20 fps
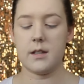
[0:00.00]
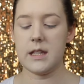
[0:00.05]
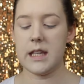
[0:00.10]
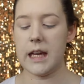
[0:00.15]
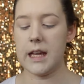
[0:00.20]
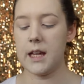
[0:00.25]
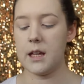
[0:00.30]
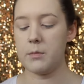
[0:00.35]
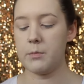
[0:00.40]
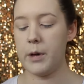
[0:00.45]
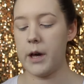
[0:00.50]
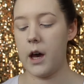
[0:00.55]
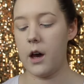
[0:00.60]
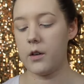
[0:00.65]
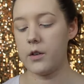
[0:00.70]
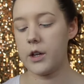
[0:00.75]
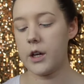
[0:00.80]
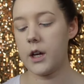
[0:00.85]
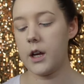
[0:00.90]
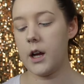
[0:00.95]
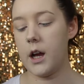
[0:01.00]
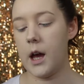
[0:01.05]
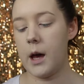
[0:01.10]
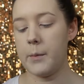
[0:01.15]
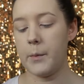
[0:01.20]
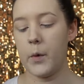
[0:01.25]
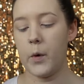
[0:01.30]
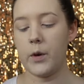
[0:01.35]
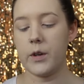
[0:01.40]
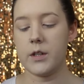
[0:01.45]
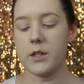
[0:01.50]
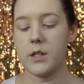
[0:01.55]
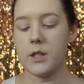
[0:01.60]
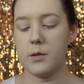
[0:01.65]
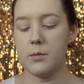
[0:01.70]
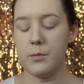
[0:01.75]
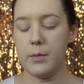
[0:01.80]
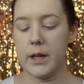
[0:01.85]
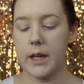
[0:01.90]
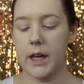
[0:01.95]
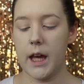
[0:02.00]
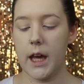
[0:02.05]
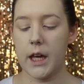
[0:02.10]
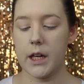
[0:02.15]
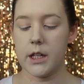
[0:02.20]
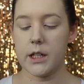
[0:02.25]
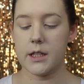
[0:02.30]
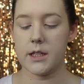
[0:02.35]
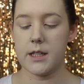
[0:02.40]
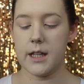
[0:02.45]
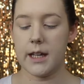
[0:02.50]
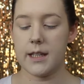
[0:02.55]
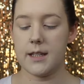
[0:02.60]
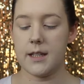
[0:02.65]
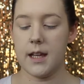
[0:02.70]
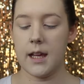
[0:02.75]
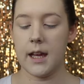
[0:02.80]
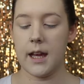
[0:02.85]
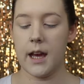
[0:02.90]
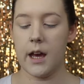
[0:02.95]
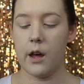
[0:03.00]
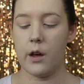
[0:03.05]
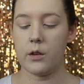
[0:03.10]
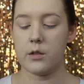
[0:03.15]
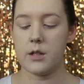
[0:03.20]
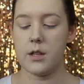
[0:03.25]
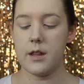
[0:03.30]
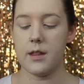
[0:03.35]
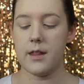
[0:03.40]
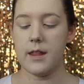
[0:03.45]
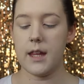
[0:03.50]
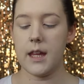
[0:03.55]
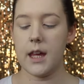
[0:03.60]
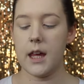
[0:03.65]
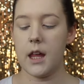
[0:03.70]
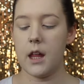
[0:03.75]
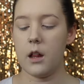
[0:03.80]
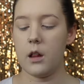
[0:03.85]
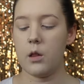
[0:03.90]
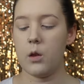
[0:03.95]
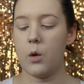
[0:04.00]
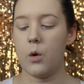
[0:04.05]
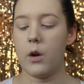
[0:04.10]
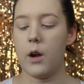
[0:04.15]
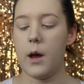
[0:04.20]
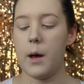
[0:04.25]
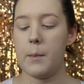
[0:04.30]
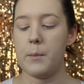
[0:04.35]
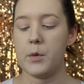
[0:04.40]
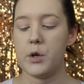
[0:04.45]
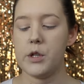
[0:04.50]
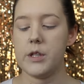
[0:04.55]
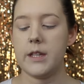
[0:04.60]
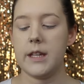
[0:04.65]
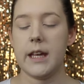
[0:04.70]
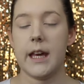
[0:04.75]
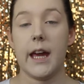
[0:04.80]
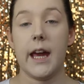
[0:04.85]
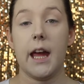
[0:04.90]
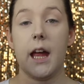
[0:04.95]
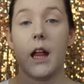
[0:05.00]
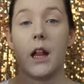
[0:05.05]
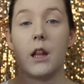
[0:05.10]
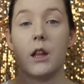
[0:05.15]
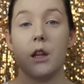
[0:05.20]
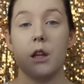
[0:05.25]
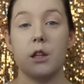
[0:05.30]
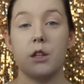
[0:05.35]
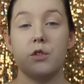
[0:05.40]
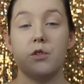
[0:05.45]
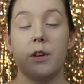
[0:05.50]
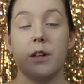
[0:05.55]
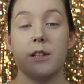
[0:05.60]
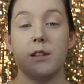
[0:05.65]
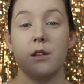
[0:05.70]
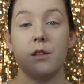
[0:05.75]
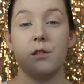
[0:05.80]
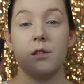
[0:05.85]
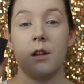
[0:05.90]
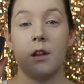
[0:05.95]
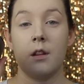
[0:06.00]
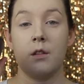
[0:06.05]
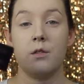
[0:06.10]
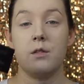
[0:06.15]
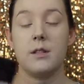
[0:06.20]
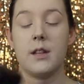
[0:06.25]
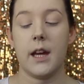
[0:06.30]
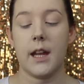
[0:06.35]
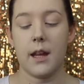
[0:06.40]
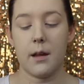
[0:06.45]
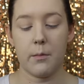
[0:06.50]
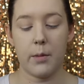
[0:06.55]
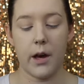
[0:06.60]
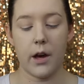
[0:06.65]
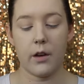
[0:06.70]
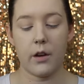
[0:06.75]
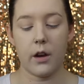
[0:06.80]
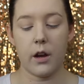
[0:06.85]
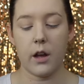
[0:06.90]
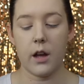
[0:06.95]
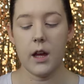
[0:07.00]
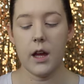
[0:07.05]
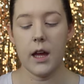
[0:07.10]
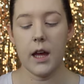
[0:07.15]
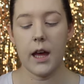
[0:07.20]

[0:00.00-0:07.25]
setting powder, I'm going to be testing out the Laura Mercier Translucent Loose Setting Powder.